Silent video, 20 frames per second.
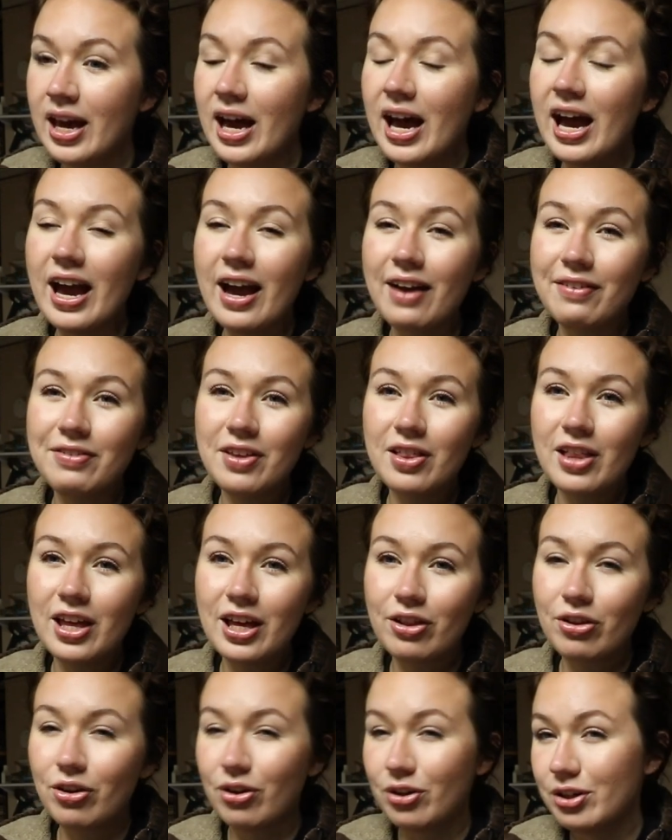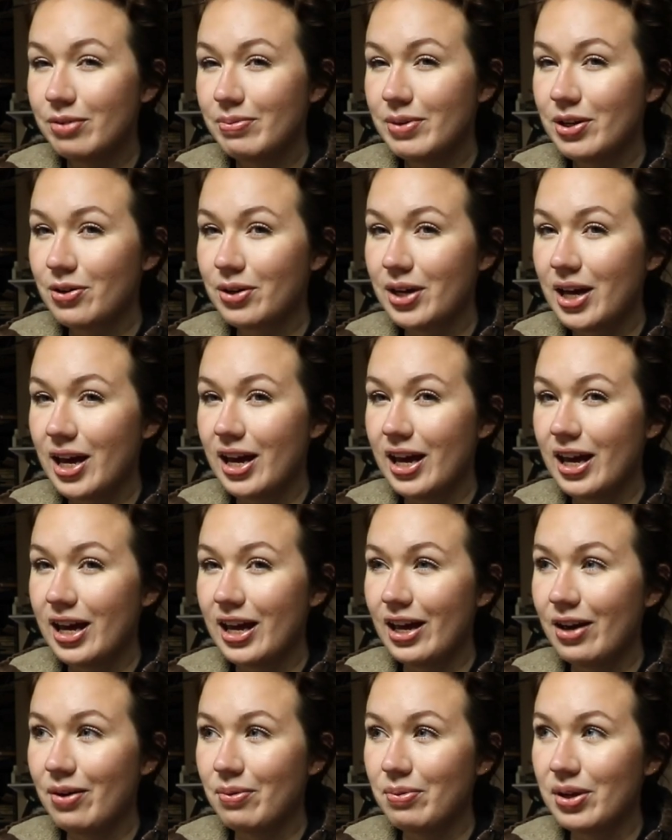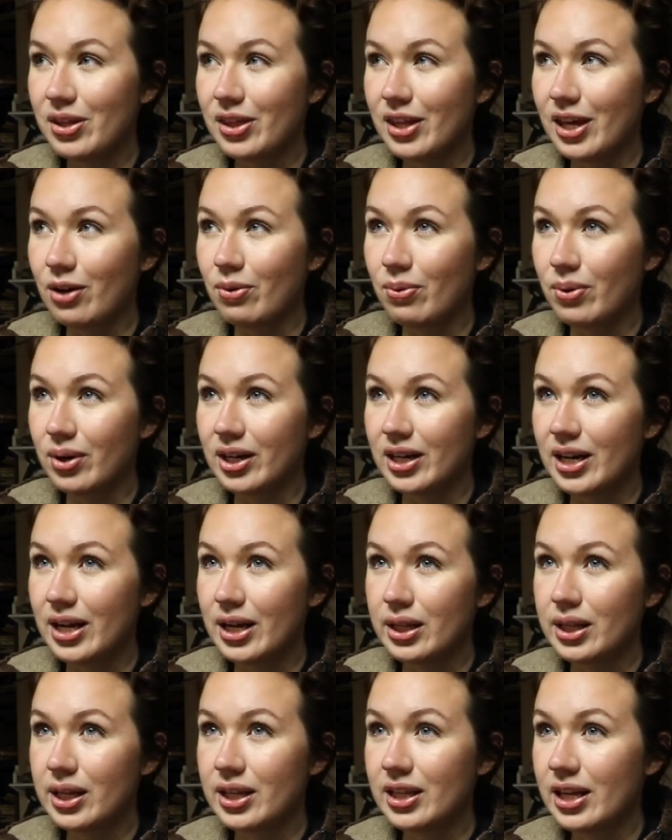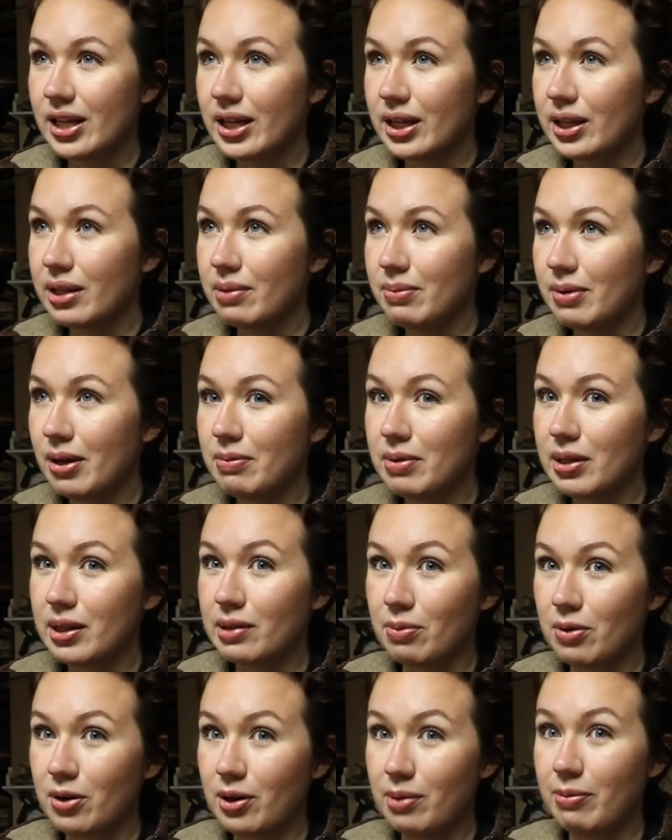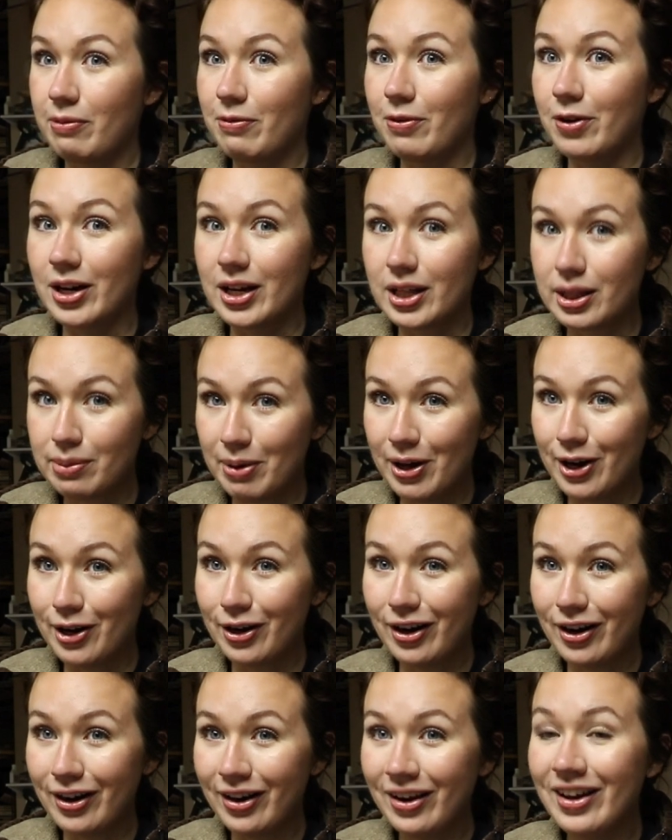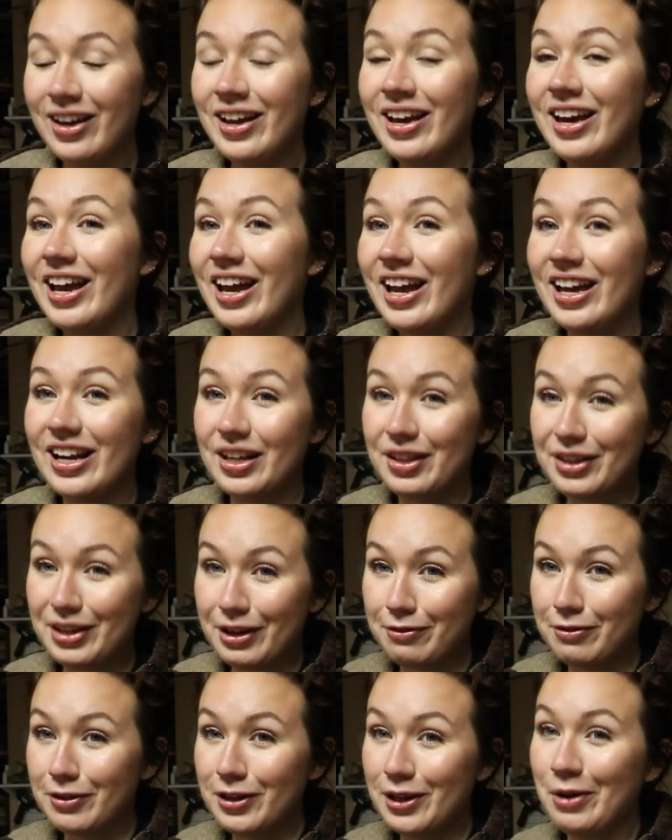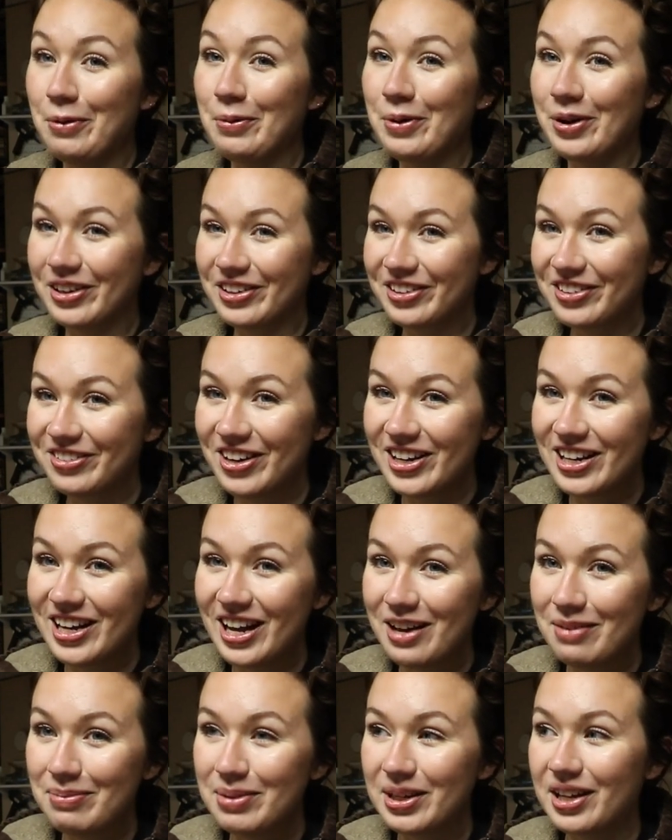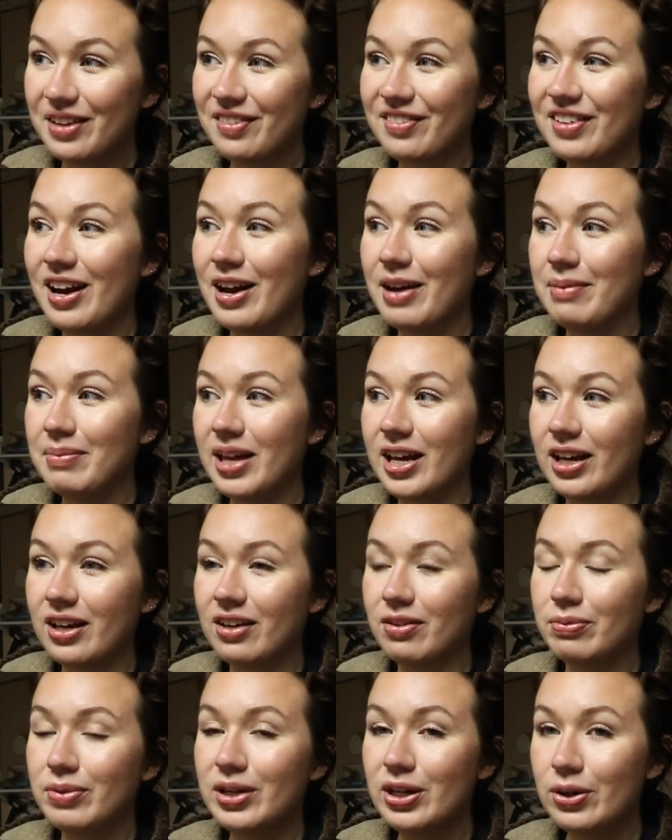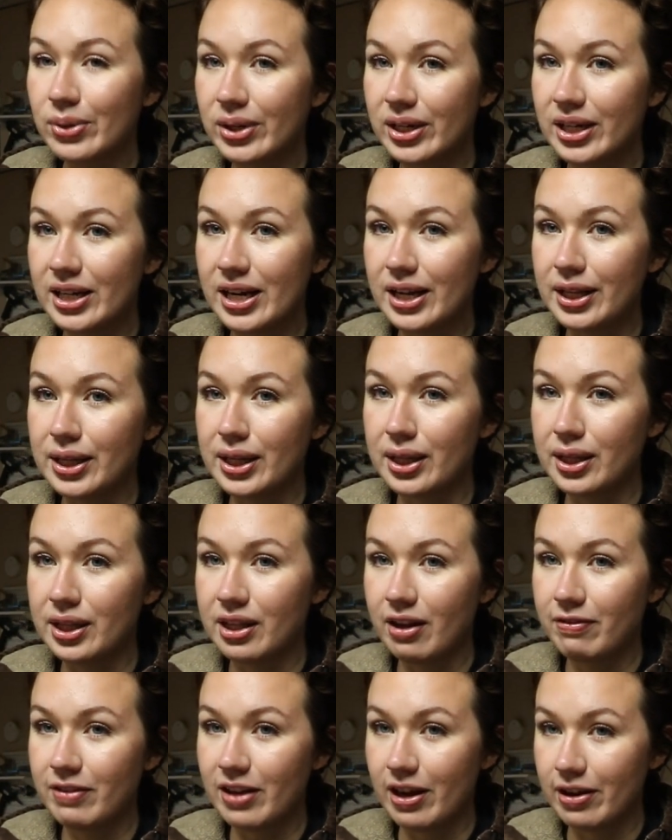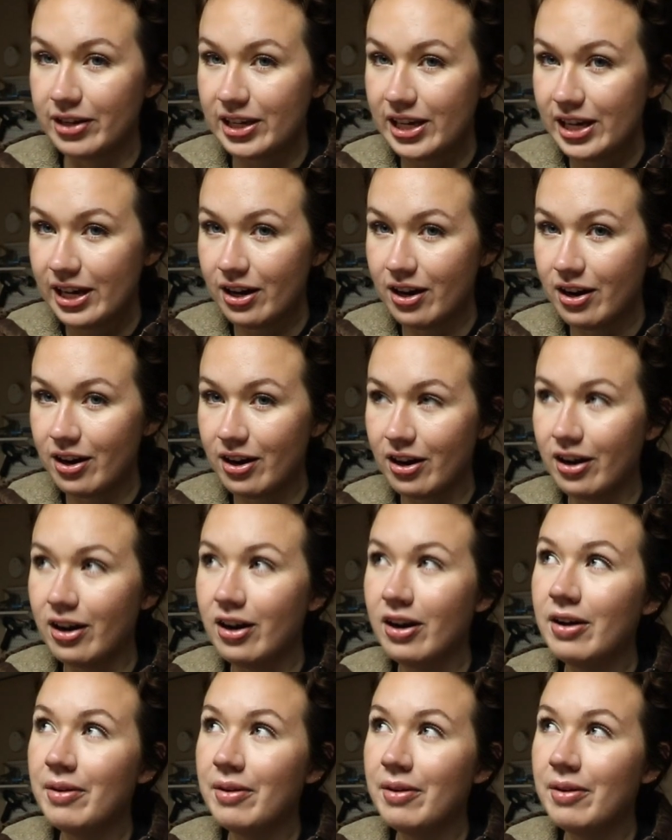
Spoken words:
I have to like learn to be okay with like organizing, that like sometimes it's worse before it gets better, and it's definitely worse right now because I'm like reorganizing stuff down here